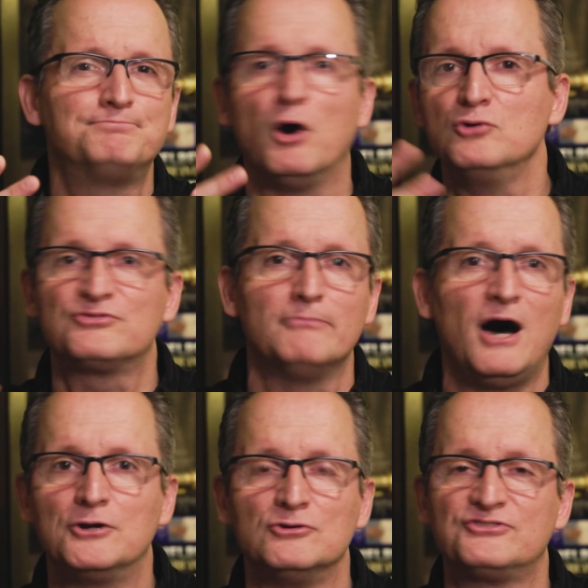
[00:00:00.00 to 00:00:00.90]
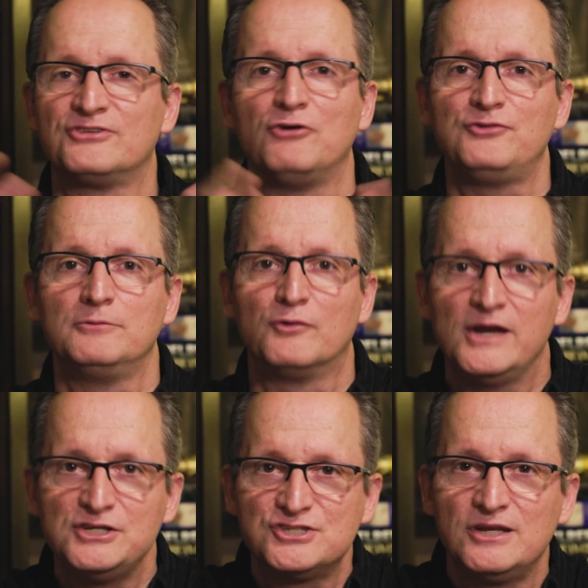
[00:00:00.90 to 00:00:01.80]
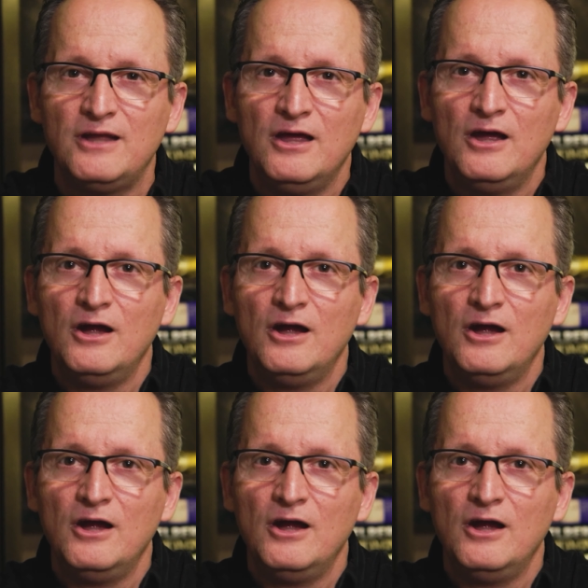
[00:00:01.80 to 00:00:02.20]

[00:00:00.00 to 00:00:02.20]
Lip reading: postmodern self-liberation